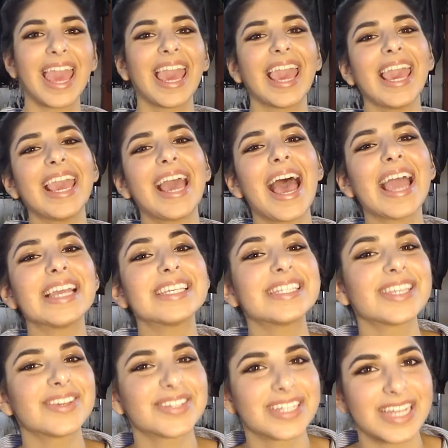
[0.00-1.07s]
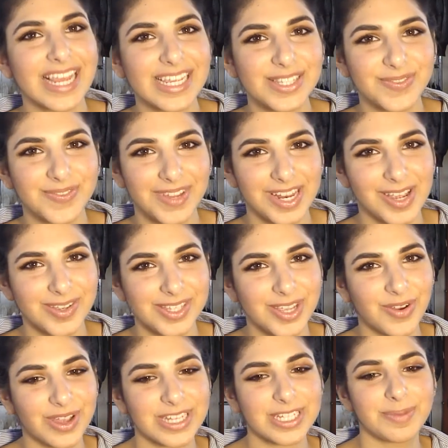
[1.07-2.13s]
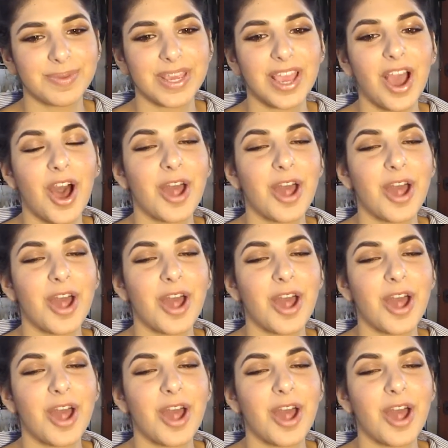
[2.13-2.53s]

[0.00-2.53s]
Hey guys, so today's video is going to be